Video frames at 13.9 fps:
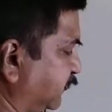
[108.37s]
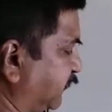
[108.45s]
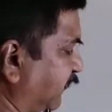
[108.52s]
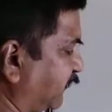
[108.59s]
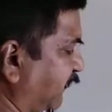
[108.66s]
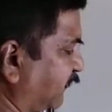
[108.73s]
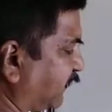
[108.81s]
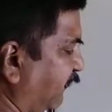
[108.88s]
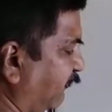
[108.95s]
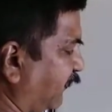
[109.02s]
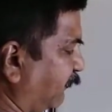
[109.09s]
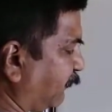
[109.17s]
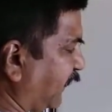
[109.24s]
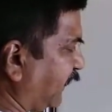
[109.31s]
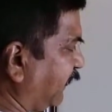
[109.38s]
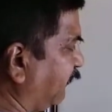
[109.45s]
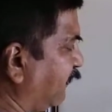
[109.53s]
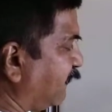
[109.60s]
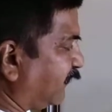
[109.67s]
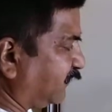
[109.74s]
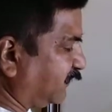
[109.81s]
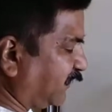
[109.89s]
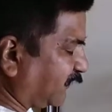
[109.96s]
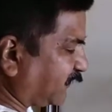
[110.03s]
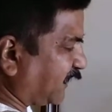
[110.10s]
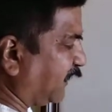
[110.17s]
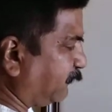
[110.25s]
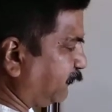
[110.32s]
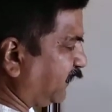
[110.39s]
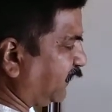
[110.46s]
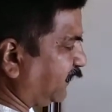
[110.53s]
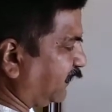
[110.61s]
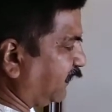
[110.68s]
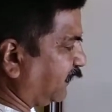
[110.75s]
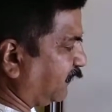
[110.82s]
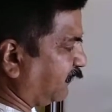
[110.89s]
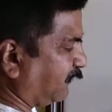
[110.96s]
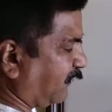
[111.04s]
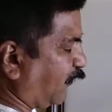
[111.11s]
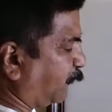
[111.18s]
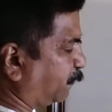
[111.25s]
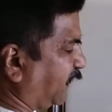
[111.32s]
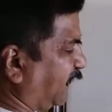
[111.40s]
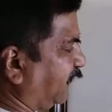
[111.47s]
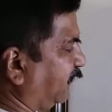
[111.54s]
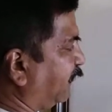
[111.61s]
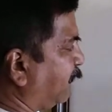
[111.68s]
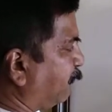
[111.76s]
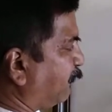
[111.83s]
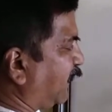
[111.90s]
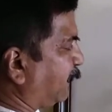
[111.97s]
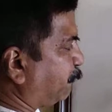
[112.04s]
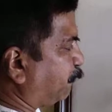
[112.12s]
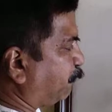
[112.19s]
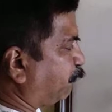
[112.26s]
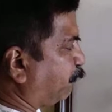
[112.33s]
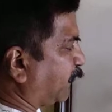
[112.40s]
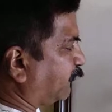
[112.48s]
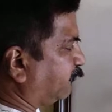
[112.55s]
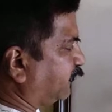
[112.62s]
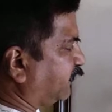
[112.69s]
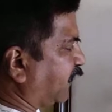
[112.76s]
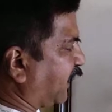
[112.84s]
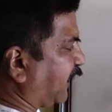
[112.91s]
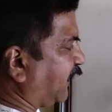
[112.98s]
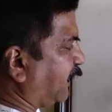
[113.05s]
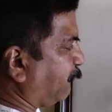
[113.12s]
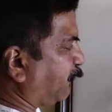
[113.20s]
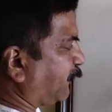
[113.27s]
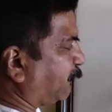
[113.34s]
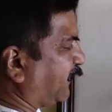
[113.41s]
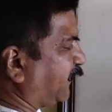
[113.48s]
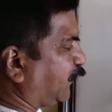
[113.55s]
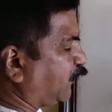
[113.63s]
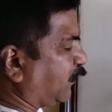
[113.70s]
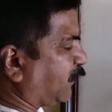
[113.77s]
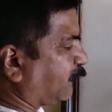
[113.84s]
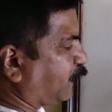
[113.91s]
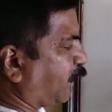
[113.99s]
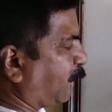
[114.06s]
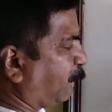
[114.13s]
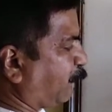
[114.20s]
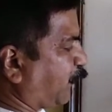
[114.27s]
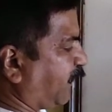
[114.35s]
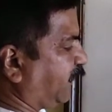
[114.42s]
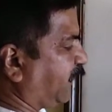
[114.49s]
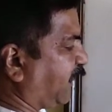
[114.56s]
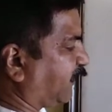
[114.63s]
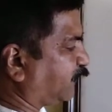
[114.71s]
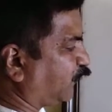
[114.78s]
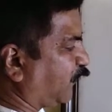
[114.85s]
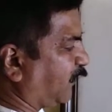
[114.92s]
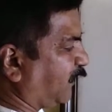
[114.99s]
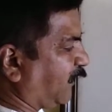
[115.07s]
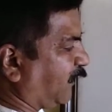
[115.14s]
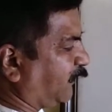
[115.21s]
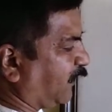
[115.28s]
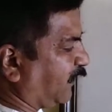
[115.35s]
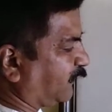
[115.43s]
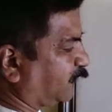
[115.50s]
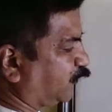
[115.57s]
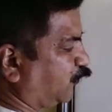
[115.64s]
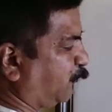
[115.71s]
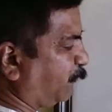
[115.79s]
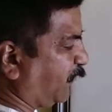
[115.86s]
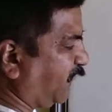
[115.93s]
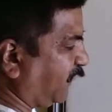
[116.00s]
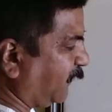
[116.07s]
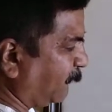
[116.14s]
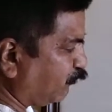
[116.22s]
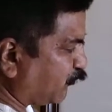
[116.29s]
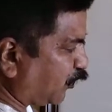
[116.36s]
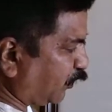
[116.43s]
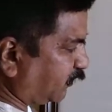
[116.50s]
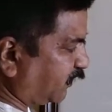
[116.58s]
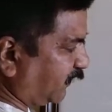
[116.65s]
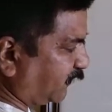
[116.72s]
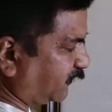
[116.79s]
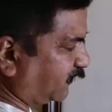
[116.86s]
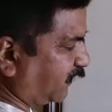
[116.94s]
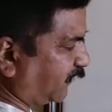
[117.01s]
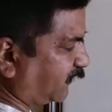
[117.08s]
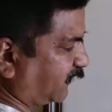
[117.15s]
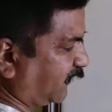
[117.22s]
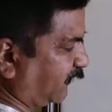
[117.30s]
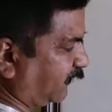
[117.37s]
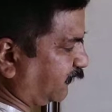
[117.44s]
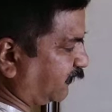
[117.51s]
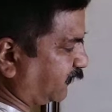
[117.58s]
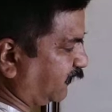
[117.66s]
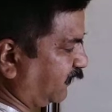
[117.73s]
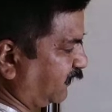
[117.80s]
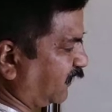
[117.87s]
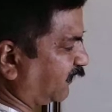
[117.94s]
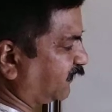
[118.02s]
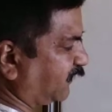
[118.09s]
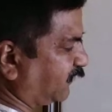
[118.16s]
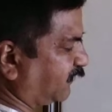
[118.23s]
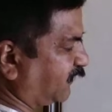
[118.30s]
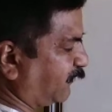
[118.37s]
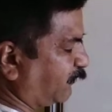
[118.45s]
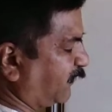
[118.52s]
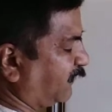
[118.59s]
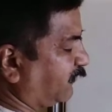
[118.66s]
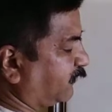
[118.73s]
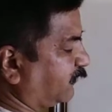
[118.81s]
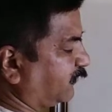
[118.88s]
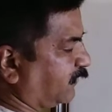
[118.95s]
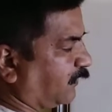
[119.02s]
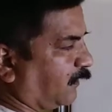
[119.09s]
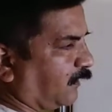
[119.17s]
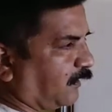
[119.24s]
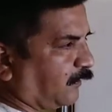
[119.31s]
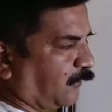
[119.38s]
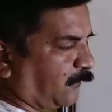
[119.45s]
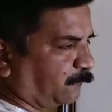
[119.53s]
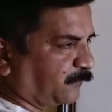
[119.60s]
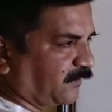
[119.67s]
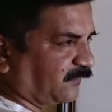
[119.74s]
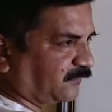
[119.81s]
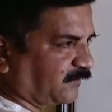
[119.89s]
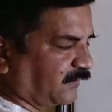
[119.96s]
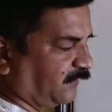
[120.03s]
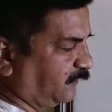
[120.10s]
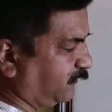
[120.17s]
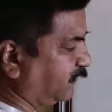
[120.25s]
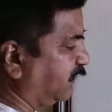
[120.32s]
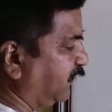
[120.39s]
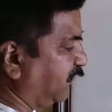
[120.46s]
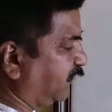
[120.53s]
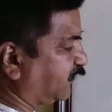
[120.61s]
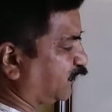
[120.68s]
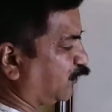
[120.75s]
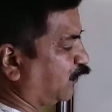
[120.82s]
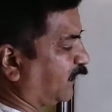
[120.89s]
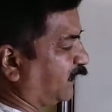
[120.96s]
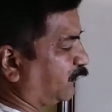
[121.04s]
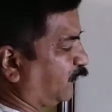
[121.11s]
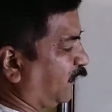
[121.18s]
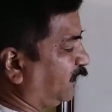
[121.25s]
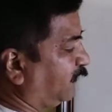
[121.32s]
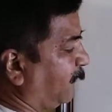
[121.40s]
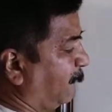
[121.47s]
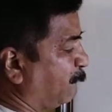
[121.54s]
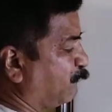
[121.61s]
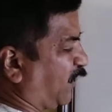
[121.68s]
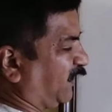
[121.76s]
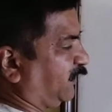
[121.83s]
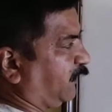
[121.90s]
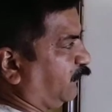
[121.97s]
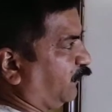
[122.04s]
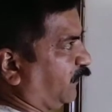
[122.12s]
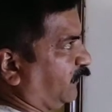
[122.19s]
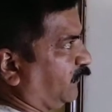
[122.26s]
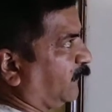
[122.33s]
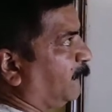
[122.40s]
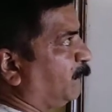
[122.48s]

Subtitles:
this is given by, this can be obtained by drawing a perpendicular from point S1 on S2P. So this distance, this difference of distance is known as what? Path difference.